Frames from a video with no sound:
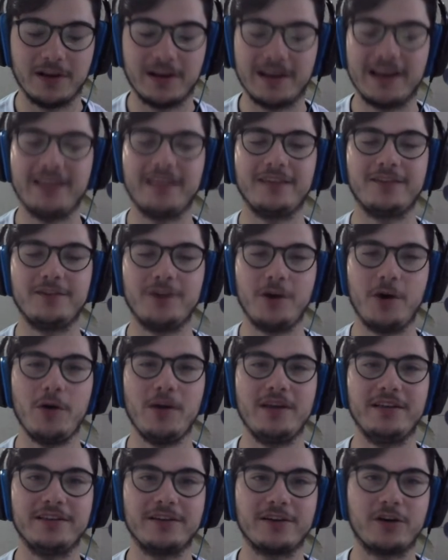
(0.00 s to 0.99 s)
Let us know
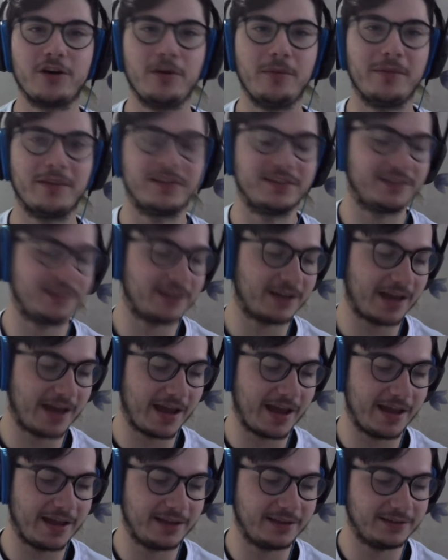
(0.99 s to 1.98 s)
in the comment,
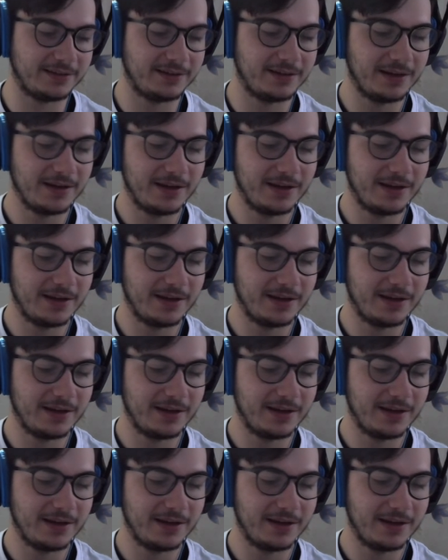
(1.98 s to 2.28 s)
and